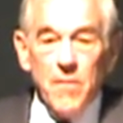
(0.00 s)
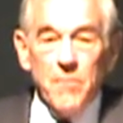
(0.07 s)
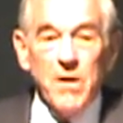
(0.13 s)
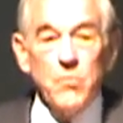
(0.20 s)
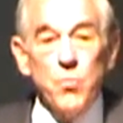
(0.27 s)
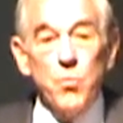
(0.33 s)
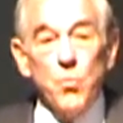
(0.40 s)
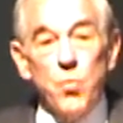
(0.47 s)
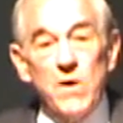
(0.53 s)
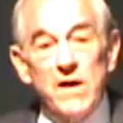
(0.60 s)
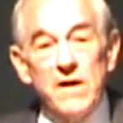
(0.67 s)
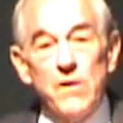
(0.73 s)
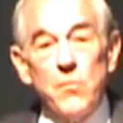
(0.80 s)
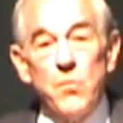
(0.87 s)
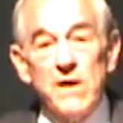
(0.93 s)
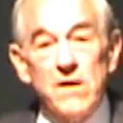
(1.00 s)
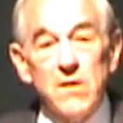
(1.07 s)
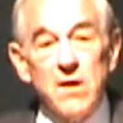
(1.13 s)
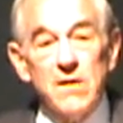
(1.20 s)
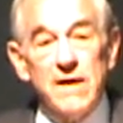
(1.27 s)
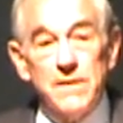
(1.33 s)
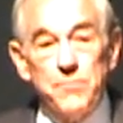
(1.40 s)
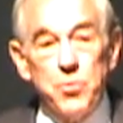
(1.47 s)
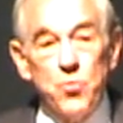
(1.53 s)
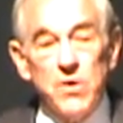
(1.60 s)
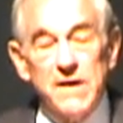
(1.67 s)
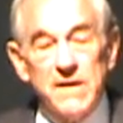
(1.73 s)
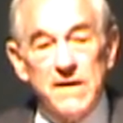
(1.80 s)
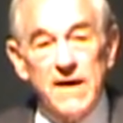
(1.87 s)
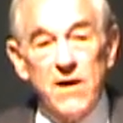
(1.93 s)
So we are at a
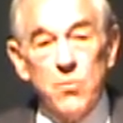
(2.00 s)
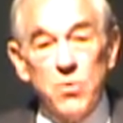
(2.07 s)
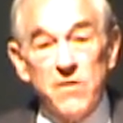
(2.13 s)
point now